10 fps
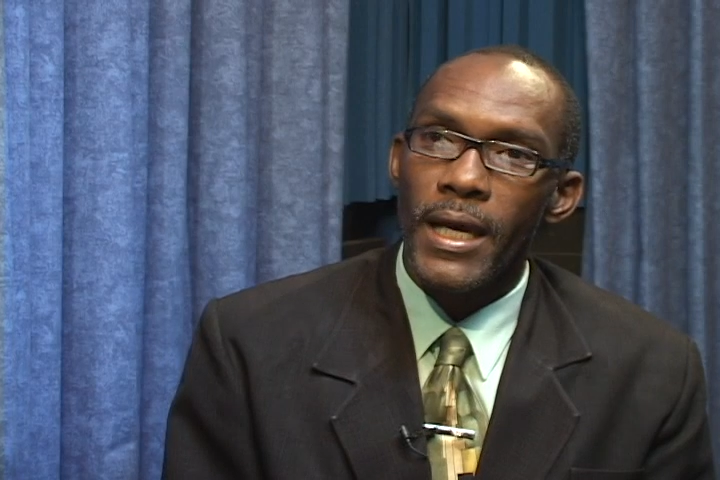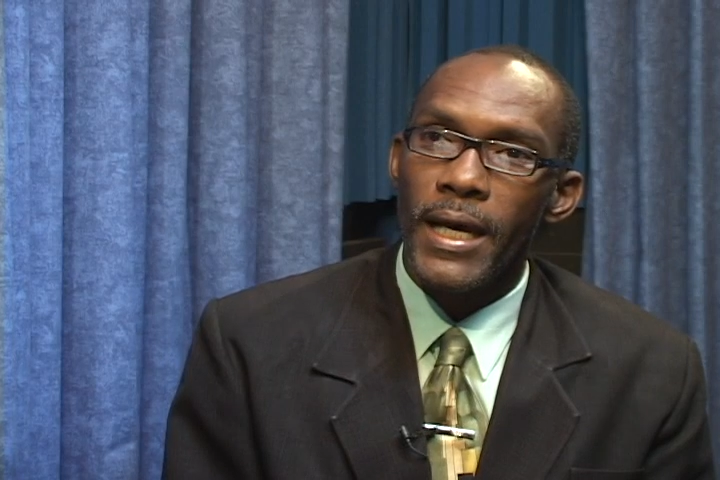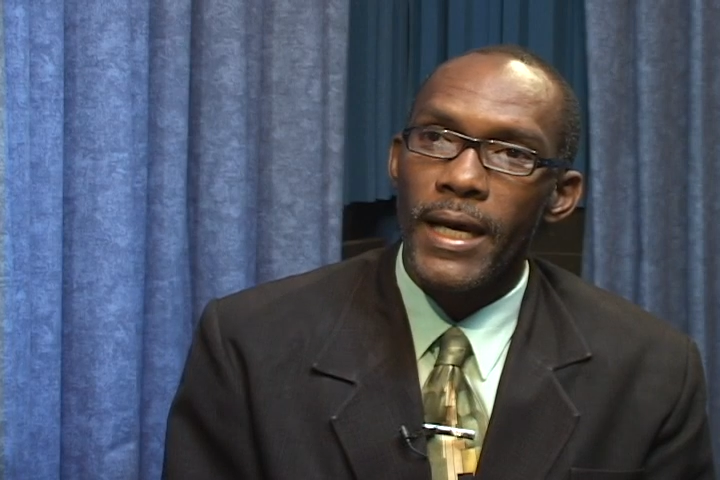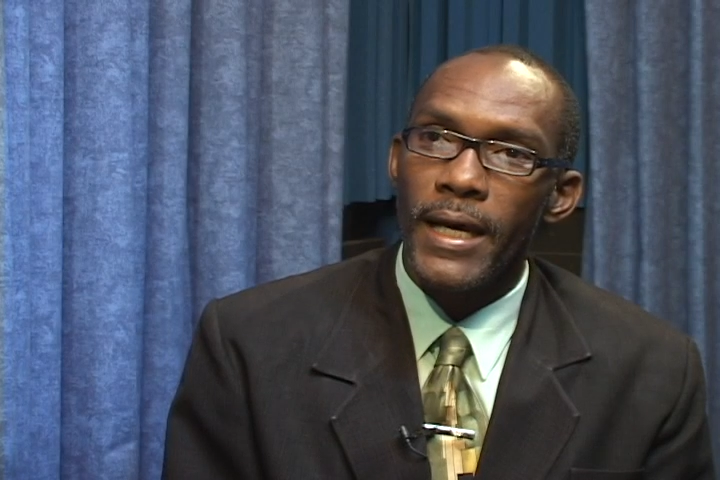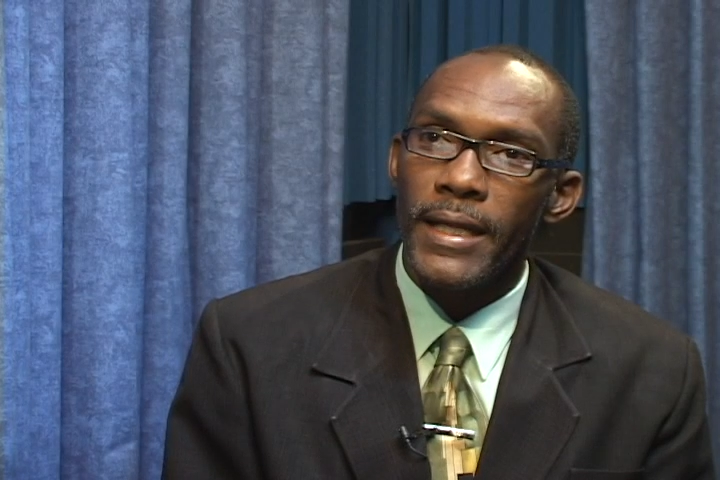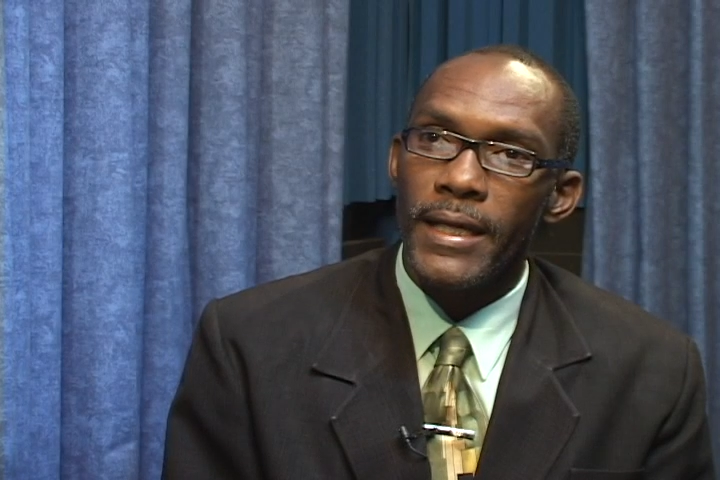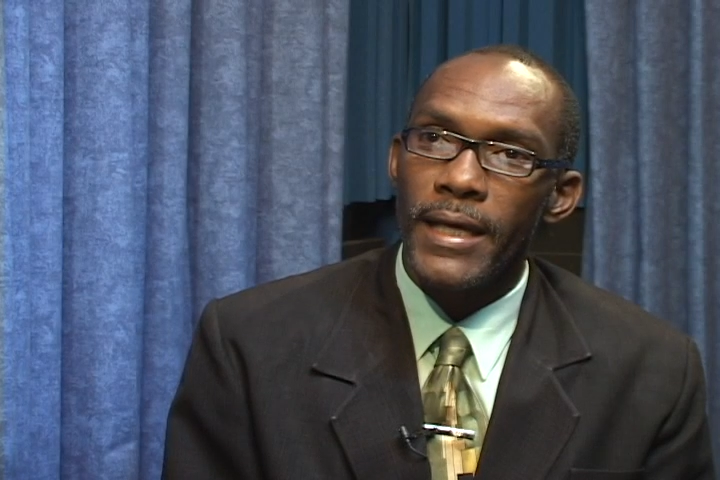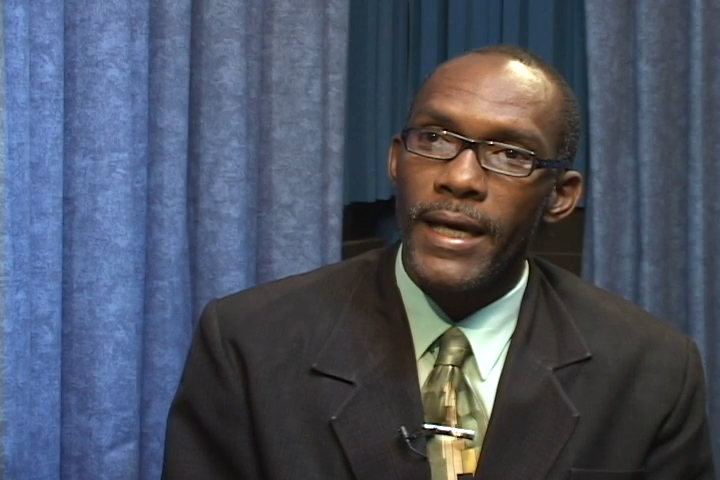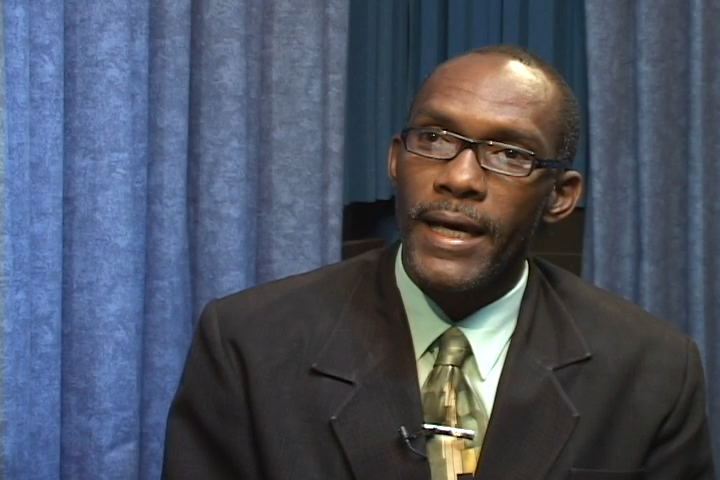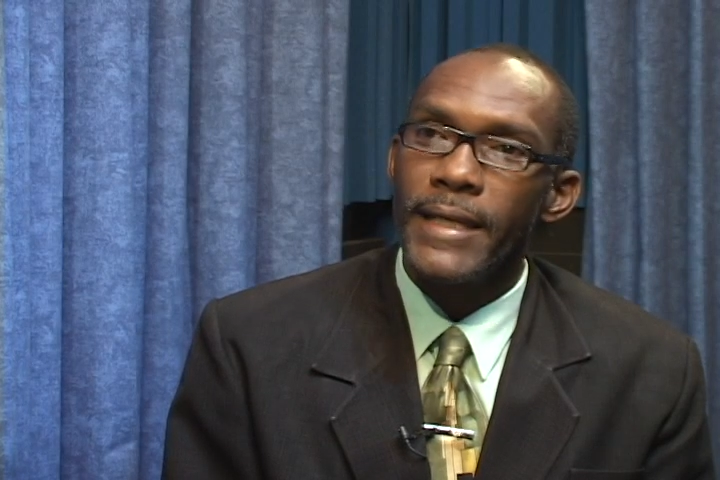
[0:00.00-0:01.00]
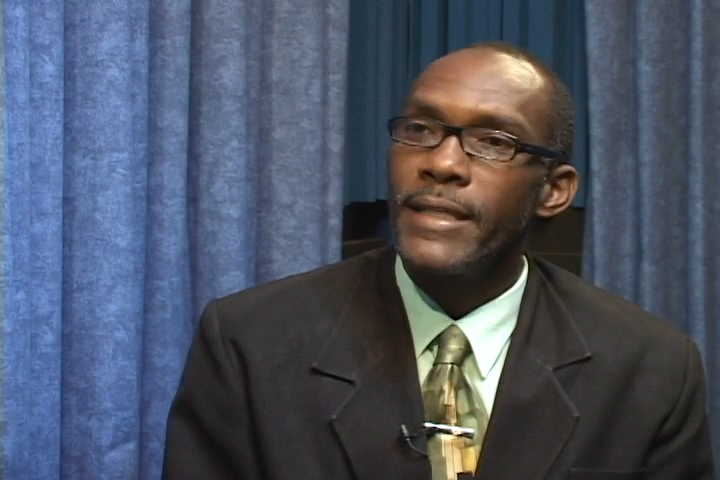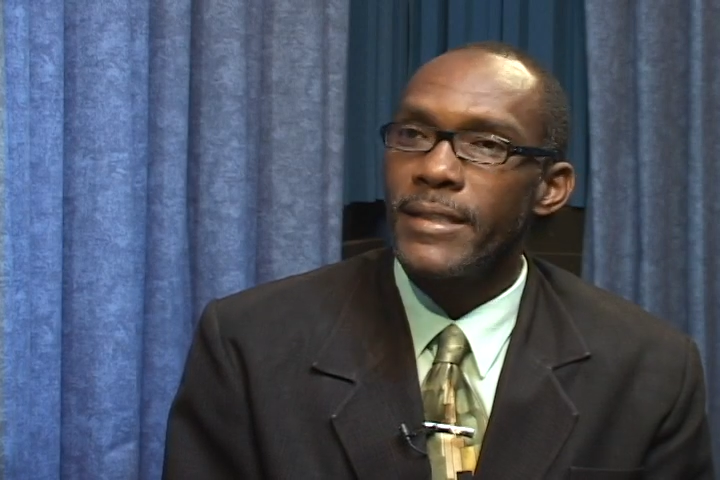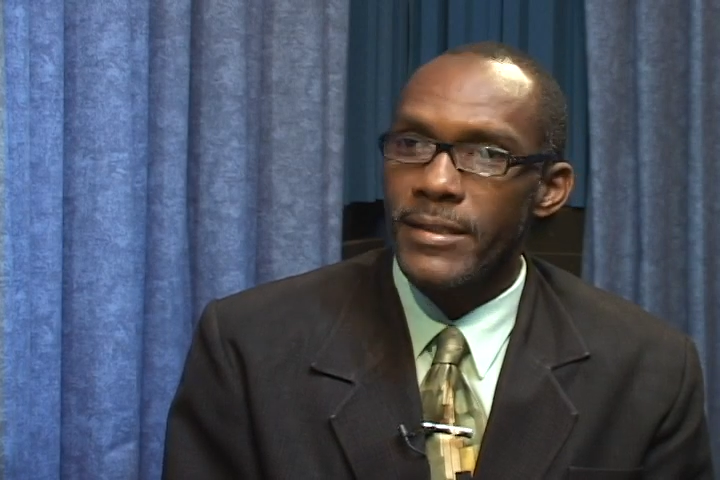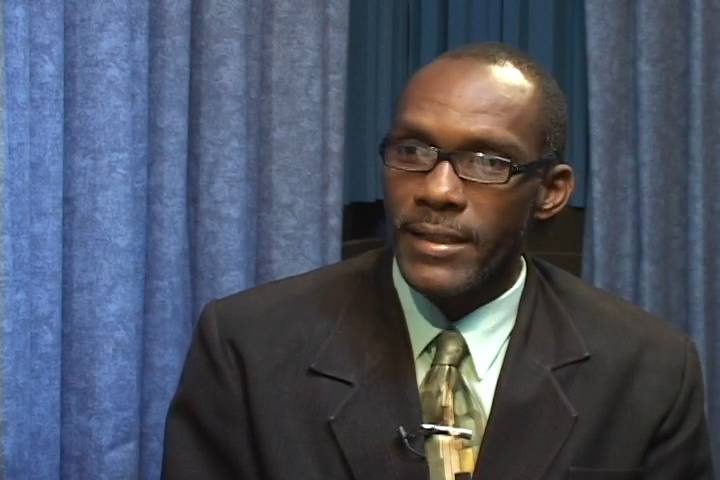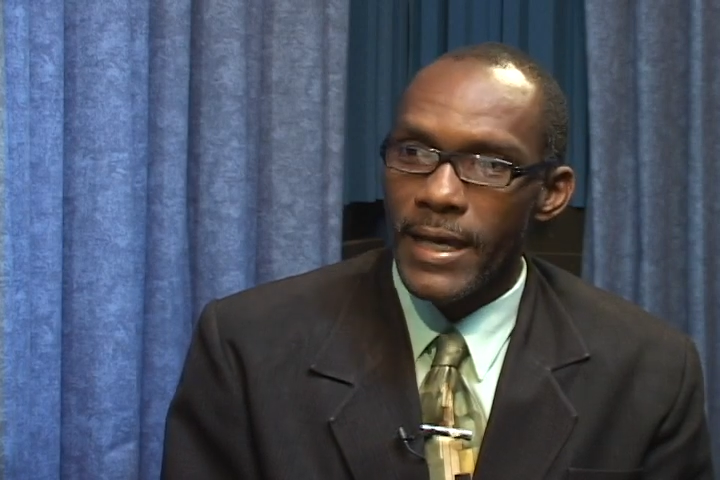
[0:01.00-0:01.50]
Uh, under
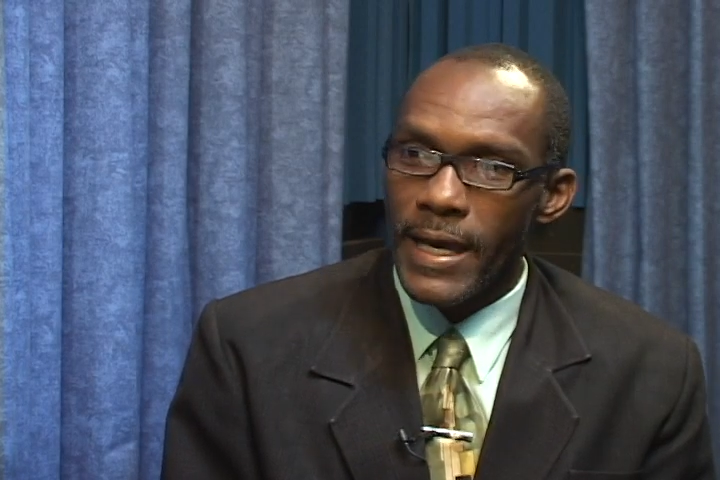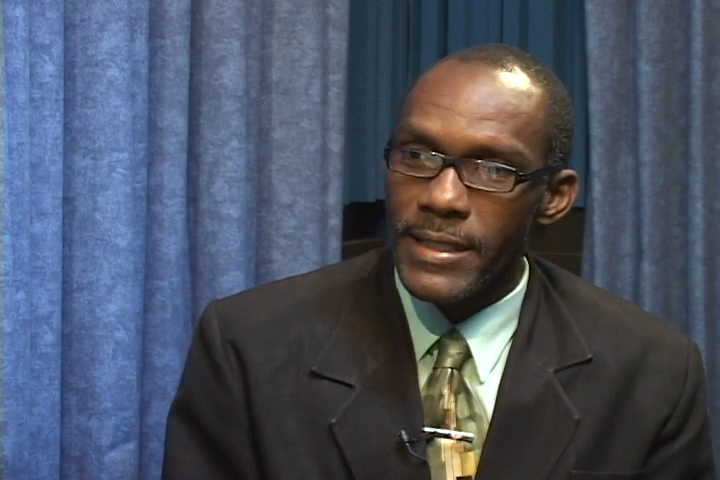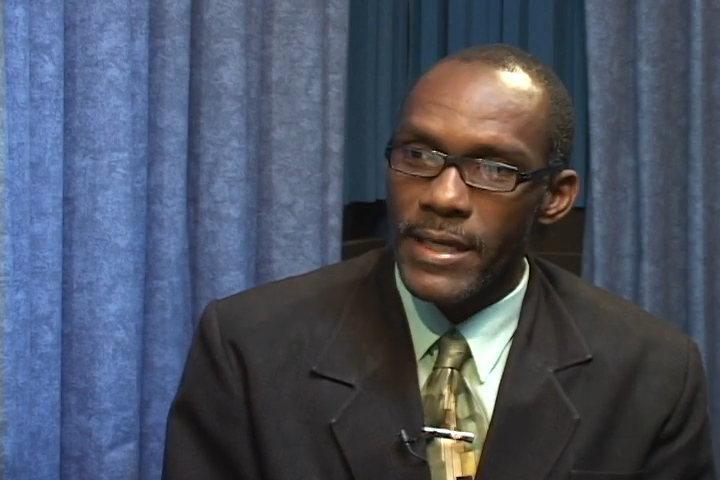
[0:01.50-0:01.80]
this guise,